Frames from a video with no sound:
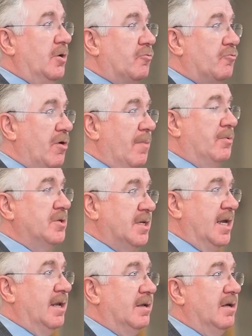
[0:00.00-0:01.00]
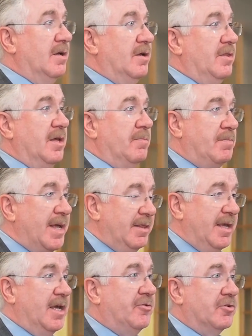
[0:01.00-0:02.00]
represent the
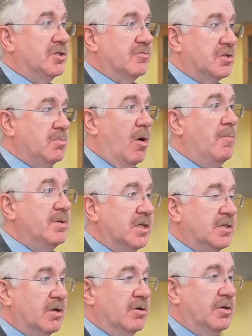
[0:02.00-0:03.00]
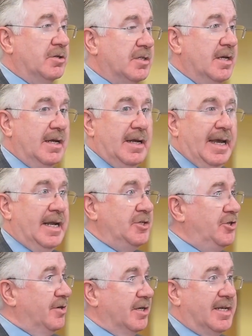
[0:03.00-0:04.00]
interests of small business owners. And as you
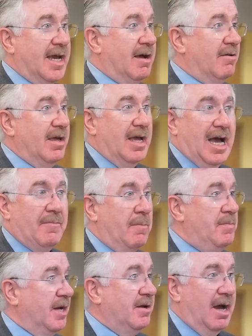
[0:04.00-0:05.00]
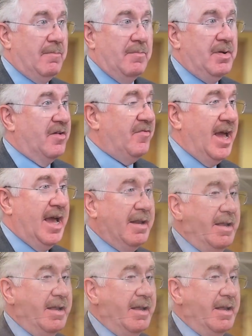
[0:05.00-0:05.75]
can tell, I'm a big fan.